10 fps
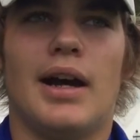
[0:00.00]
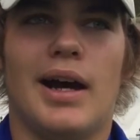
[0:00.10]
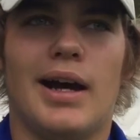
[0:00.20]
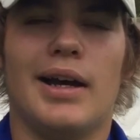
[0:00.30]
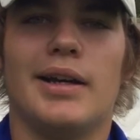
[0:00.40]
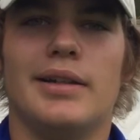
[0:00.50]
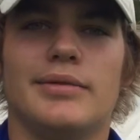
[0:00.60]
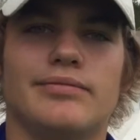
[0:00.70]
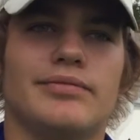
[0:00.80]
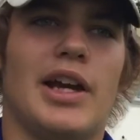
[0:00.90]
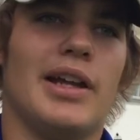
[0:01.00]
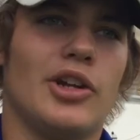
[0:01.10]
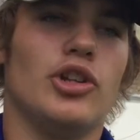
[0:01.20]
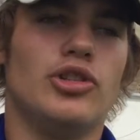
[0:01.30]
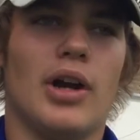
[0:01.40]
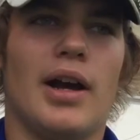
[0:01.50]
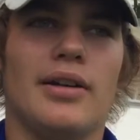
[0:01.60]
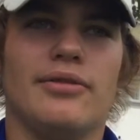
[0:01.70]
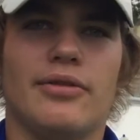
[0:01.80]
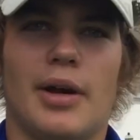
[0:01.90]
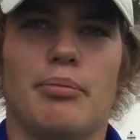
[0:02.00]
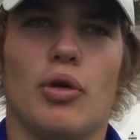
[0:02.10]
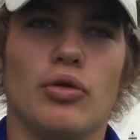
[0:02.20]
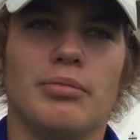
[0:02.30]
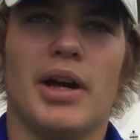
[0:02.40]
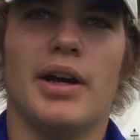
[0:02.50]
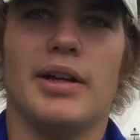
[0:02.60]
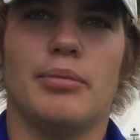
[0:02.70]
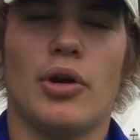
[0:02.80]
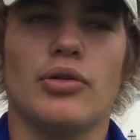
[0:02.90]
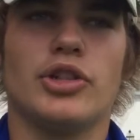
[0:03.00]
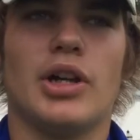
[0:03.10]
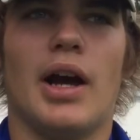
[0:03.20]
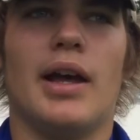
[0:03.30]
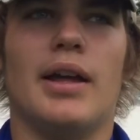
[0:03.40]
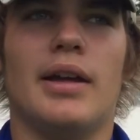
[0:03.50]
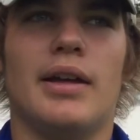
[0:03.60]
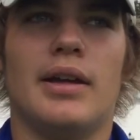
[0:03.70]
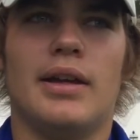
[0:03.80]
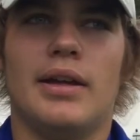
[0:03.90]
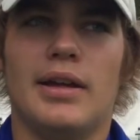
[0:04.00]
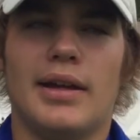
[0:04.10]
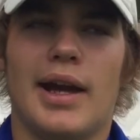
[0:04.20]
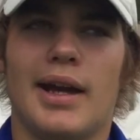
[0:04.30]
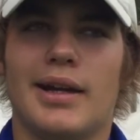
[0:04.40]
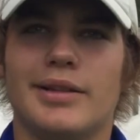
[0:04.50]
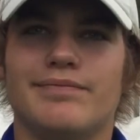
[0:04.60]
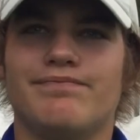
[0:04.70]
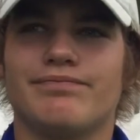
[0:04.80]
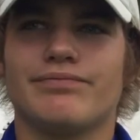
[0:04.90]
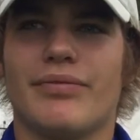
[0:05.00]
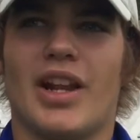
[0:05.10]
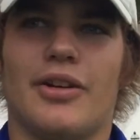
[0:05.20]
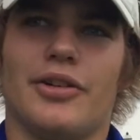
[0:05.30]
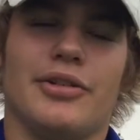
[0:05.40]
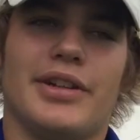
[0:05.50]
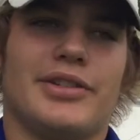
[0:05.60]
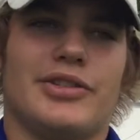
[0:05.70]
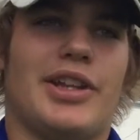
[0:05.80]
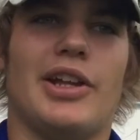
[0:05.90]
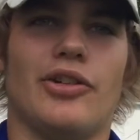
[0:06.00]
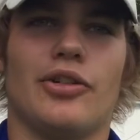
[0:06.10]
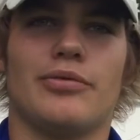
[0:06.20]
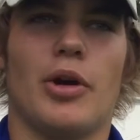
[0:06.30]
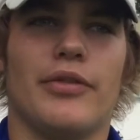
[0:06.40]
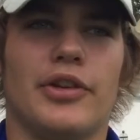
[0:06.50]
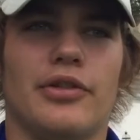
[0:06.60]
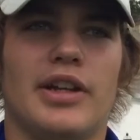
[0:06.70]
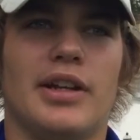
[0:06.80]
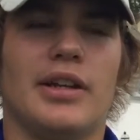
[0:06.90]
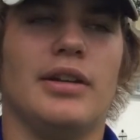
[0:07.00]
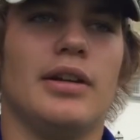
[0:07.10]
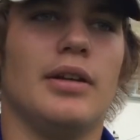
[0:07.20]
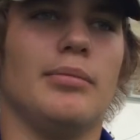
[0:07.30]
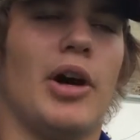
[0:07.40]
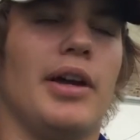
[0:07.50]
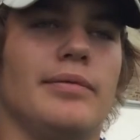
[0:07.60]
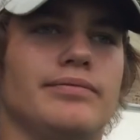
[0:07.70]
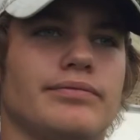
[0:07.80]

I had a good drive. I pulled my approach shot and had, I don't know, like just 10 yards from off the green. And my